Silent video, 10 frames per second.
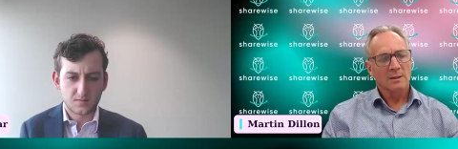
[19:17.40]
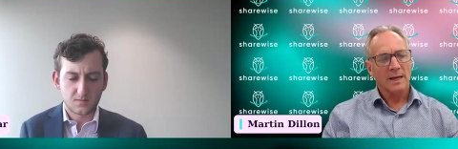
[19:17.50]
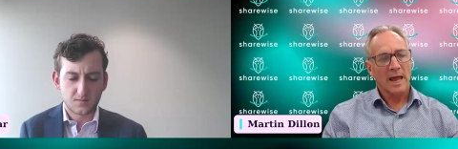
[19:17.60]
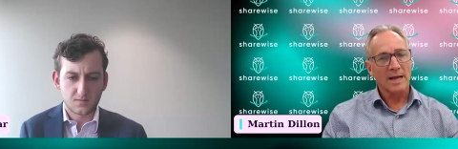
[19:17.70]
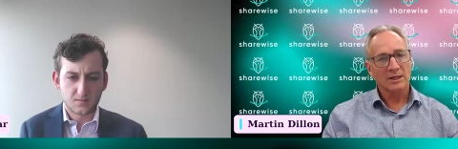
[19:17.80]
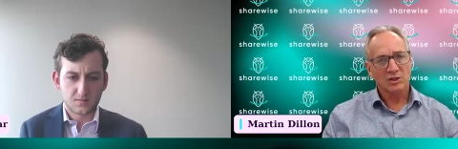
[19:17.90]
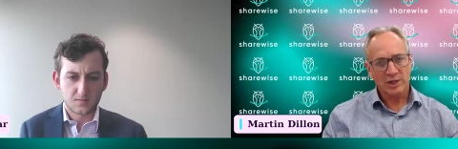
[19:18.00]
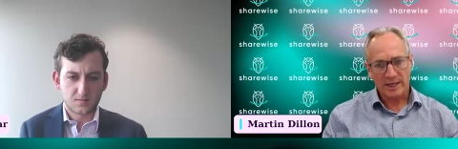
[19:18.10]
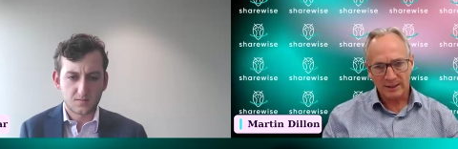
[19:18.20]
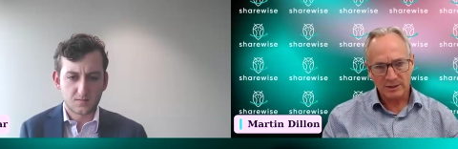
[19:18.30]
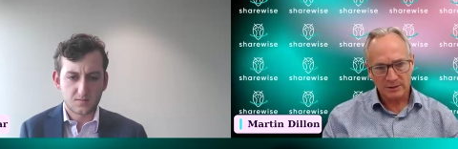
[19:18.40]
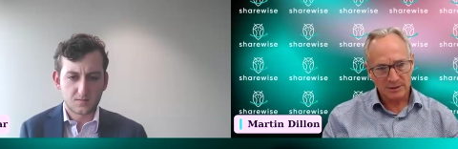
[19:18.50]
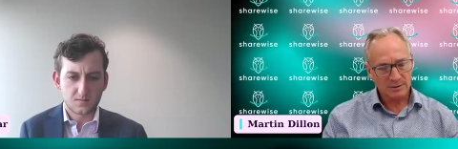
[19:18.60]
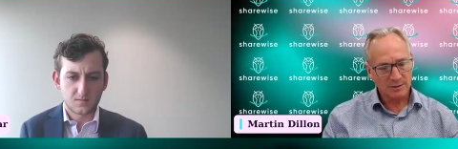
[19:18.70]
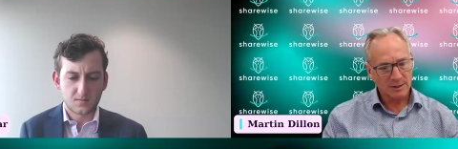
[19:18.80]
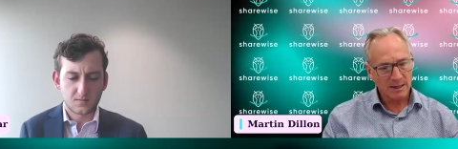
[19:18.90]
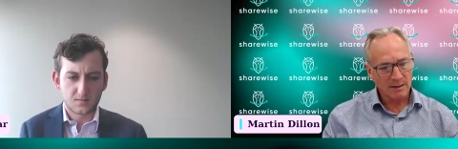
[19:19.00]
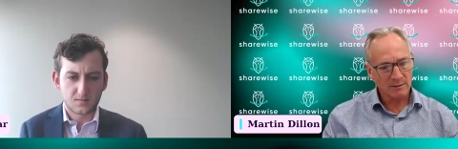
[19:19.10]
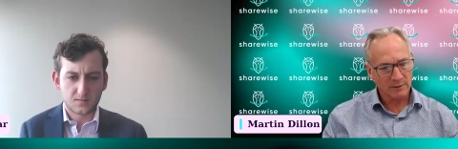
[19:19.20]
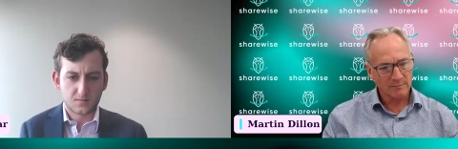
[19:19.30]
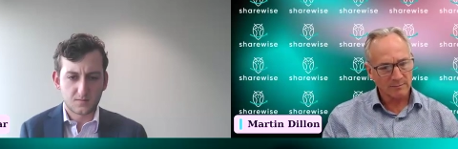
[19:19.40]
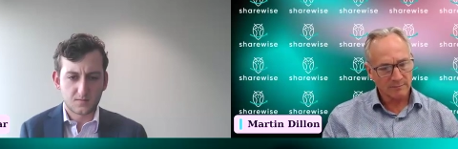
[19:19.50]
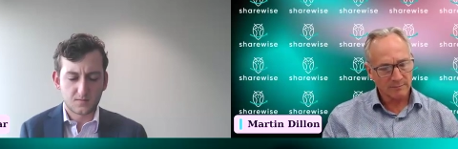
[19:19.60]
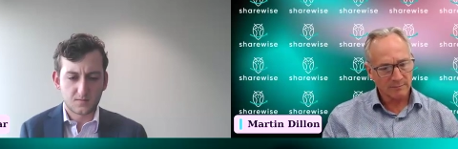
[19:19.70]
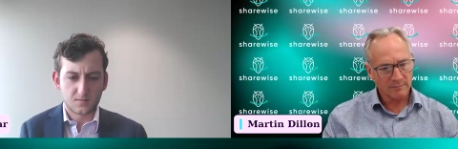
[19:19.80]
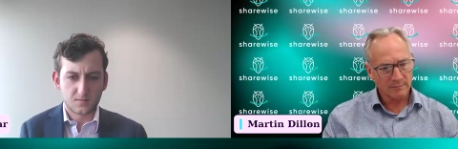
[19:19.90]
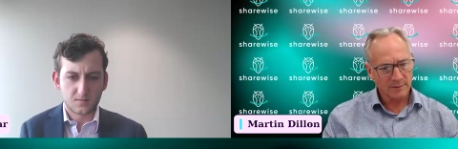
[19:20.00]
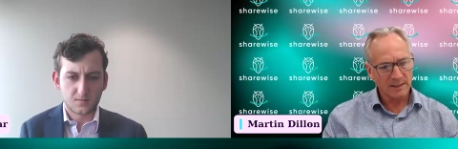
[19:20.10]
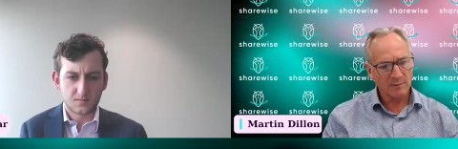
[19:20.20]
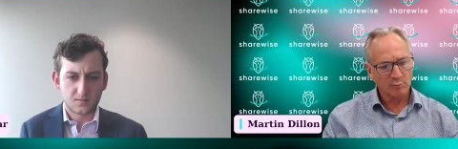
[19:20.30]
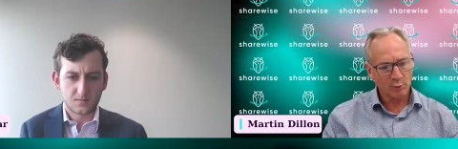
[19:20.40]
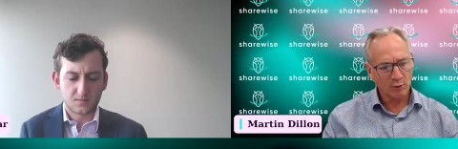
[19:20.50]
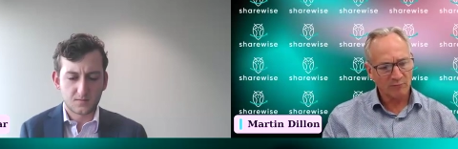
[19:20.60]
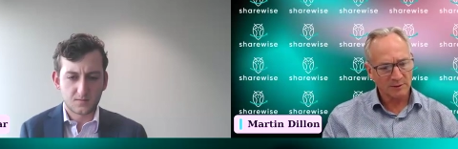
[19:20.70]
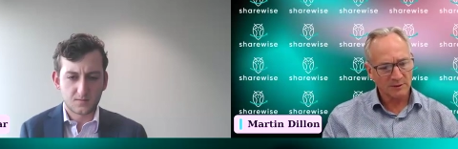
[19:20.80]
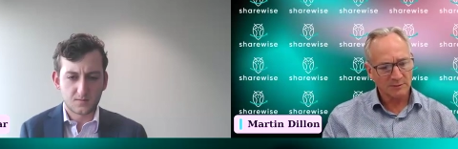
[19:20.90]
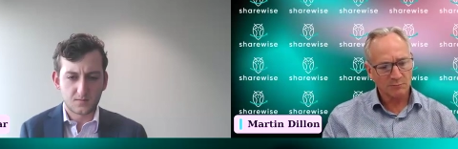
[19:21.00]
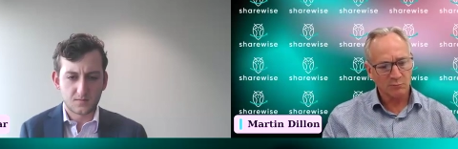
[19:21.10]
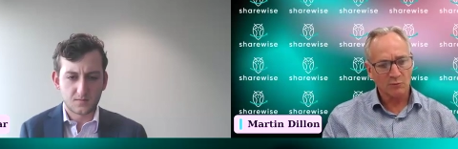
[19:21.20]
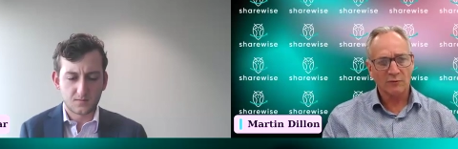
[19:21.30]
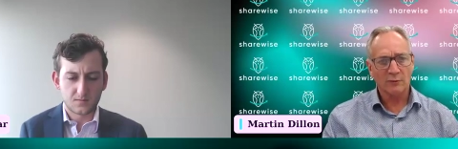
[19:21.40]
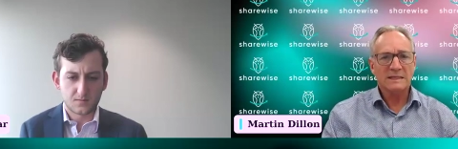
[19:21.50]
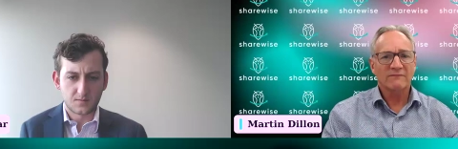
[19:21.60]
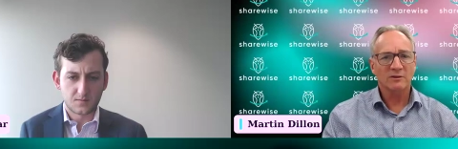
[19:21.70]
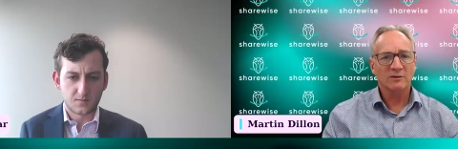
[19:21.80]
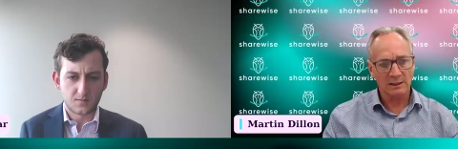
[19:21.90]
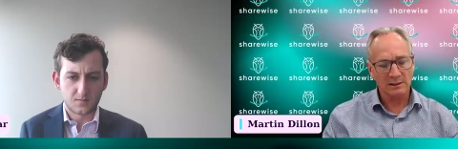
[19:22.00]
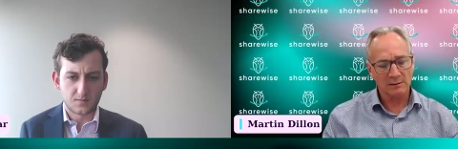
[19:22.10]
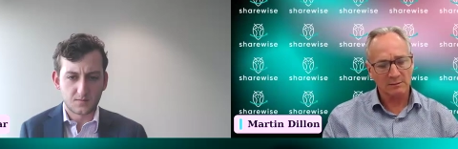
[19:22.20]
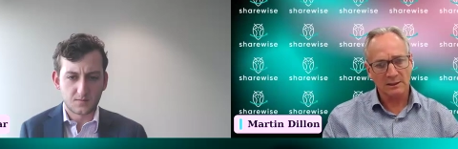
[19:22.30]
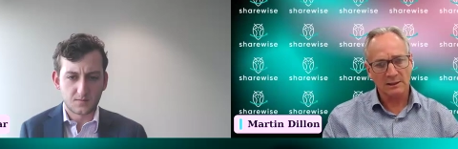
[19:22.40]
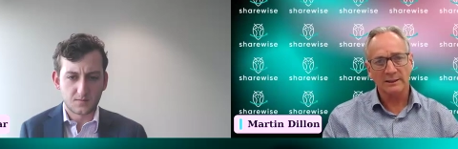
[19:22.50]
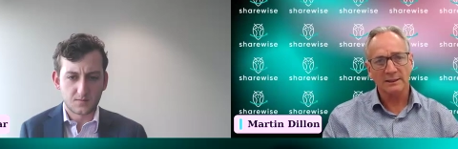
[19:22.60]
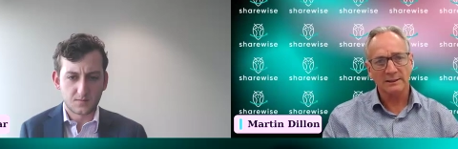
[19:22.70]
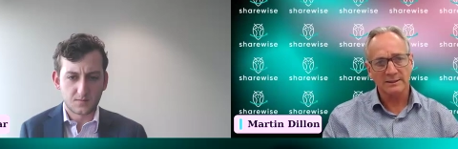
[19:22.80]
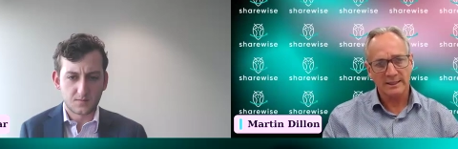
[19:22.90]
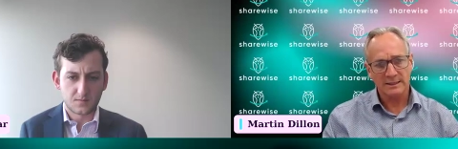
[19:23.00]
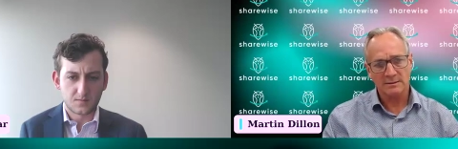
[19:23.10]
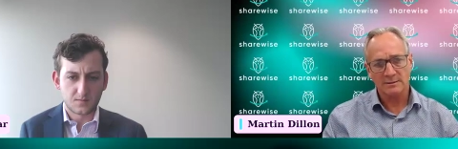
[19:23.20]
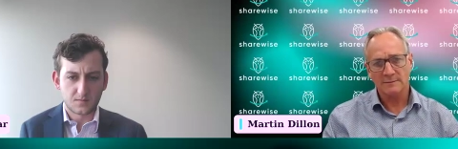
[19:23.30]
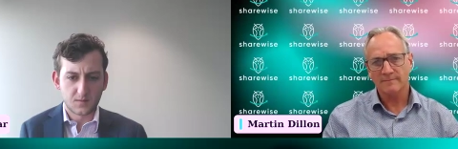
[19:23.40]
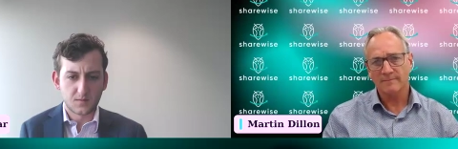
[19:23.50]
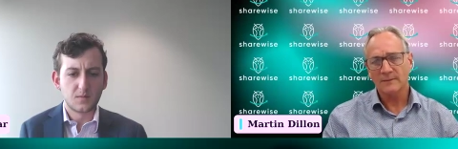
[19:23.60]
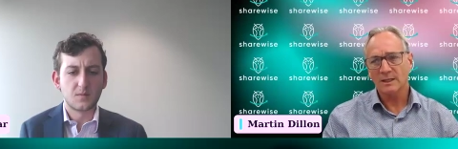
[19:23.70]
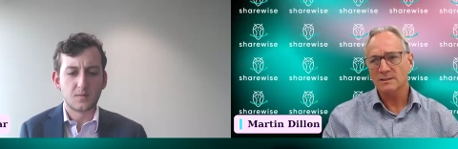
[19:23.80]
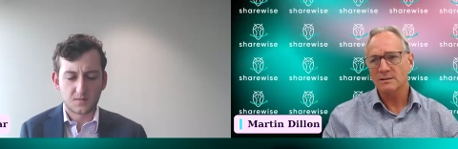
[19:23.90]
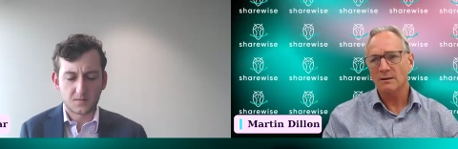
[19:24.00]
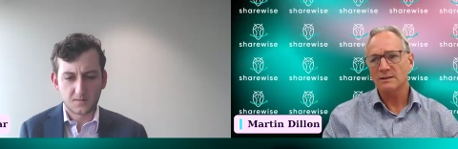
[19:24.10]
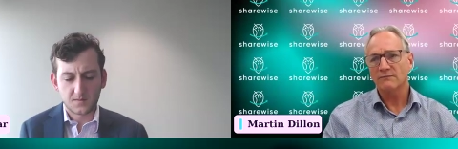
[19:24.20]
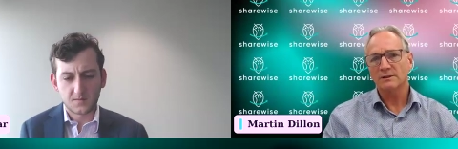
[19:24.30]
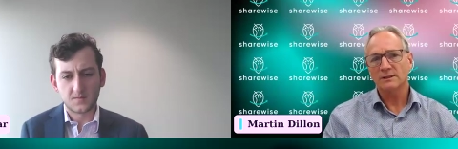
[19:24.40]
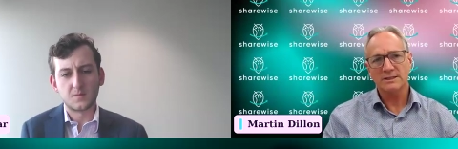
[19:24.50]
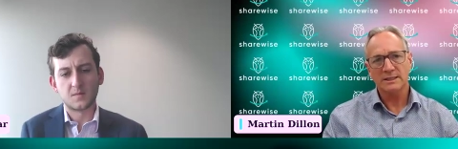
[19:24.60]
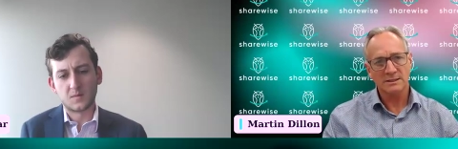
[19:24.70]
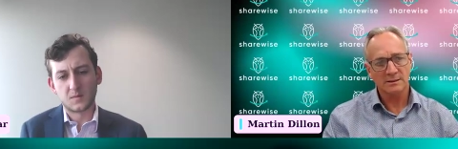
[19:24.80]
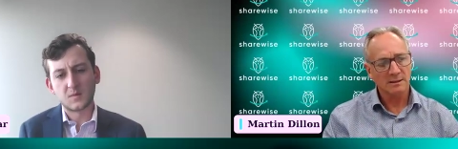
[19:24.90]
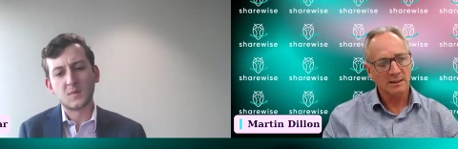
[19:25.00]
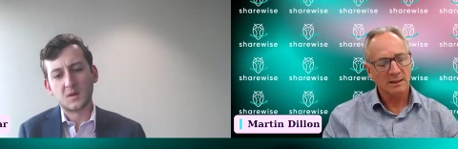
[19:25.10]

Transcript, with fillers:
Speaker 1: Any changes to the algorithm, any improvements, will first have to be clinically tested and scientifically tested.